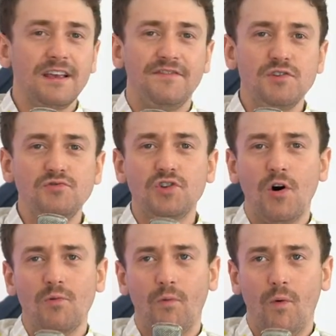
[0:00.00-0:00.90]
if you
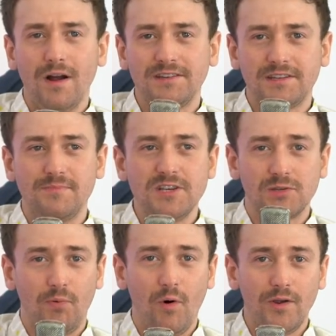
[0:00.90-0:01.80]
don't want to be
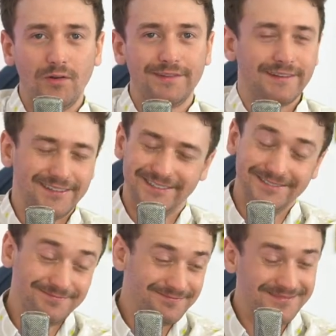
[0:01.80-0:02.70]
spoiled,
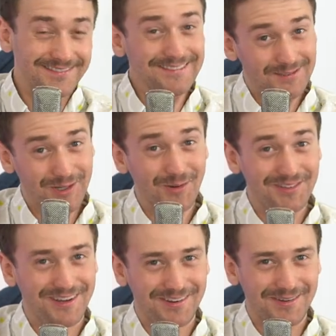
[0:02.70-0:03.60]
don't
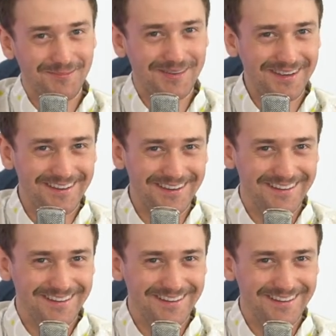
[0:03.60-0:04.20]
talk to me.